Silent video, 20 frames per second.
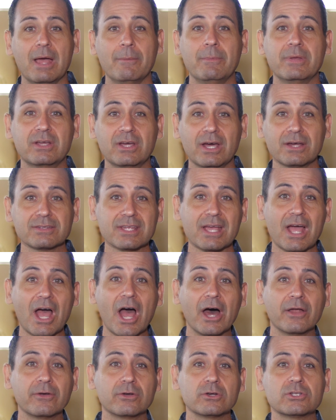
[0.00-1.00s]
And because I
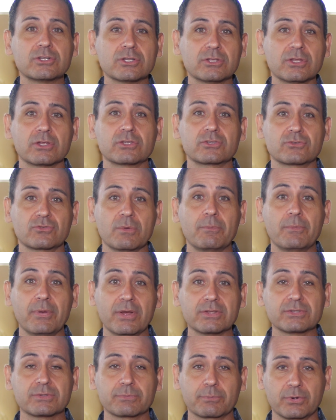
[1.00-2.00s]
understood those three
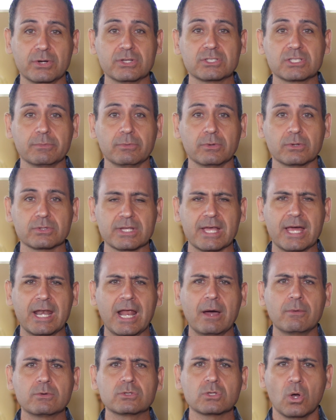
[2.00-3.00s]
principles and
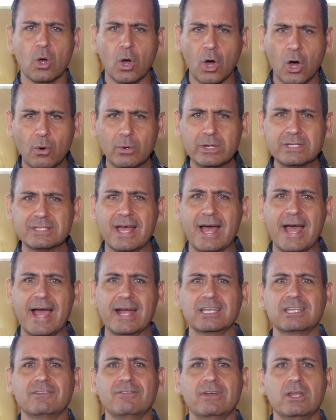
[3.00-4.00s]
I was always
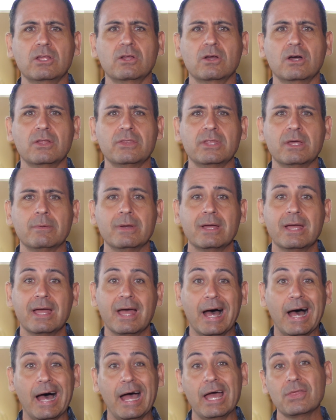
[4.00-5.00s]
activating on them,
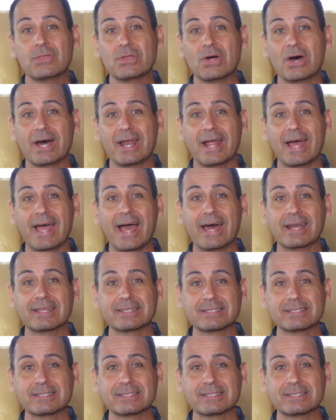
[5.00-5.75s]
I thought I had a